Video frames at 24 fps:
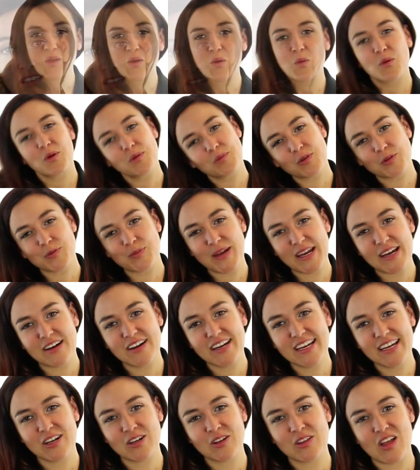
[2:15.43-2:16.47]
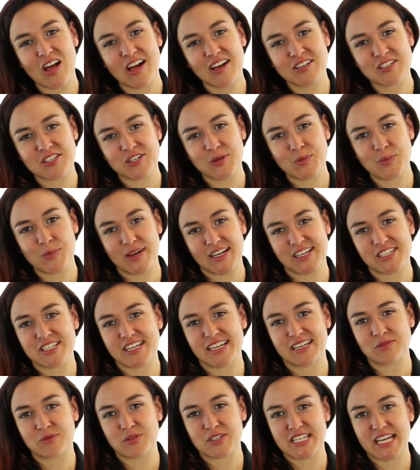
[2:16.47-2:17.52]
When preparing your long-term
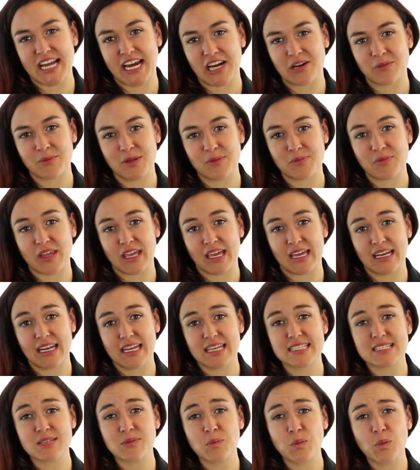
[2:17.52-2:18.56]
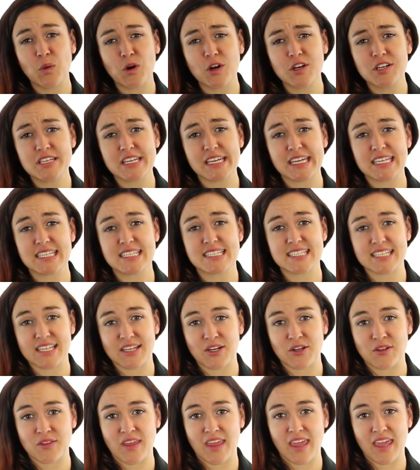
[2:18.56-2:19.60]
budget and retirement plan, it's important to
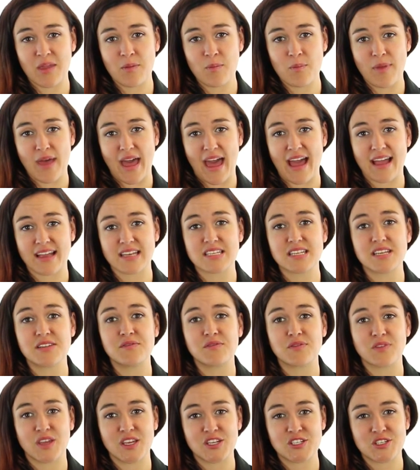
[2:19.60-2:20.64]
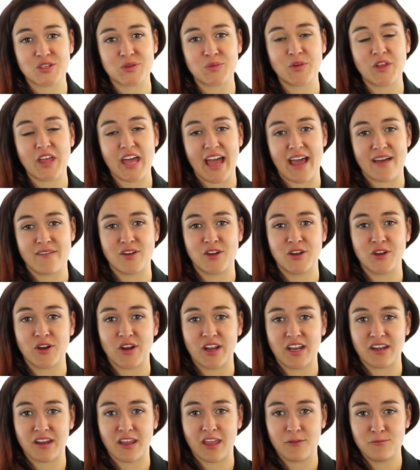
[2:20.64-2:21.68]
consider the impact inflation will have on your
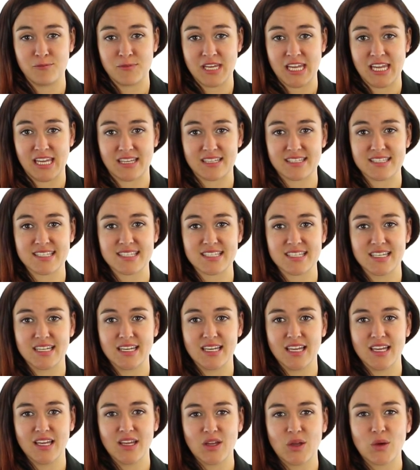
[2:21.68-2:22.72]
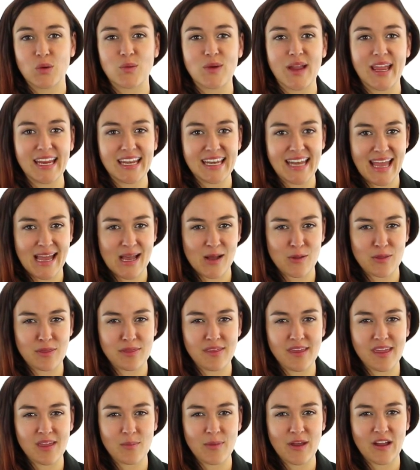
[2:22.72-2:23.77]
income needs. Right now,
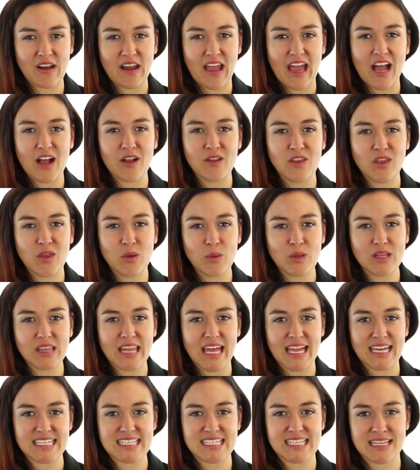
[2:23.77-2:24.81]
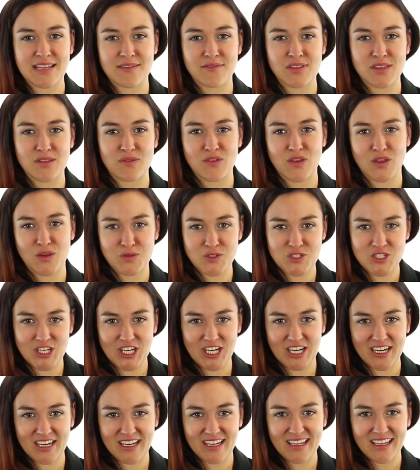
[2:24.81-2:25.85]
think about how you would like to live in the
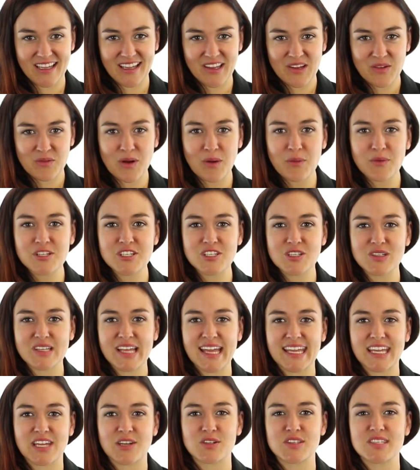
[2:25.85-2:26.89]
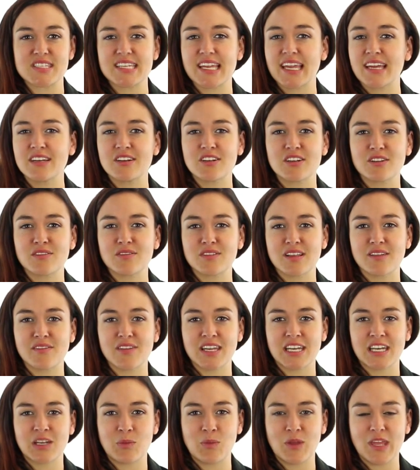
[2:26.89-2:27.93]
future. What would you like your standard of
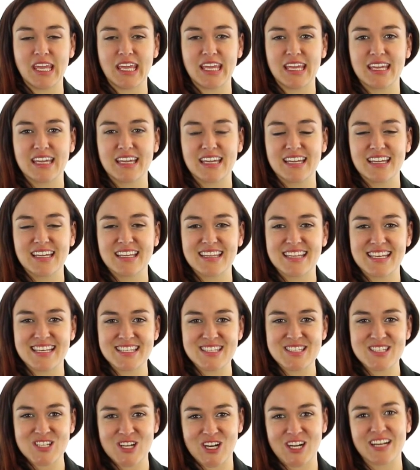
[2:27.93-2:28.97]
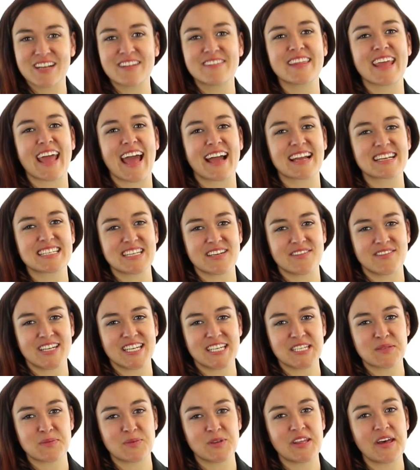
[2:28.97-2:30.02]
living to be? Then start on the
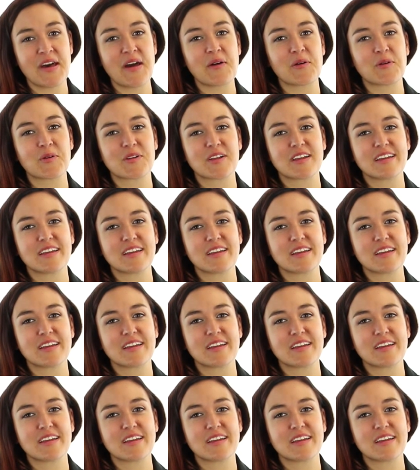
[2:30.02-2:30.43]
activities below.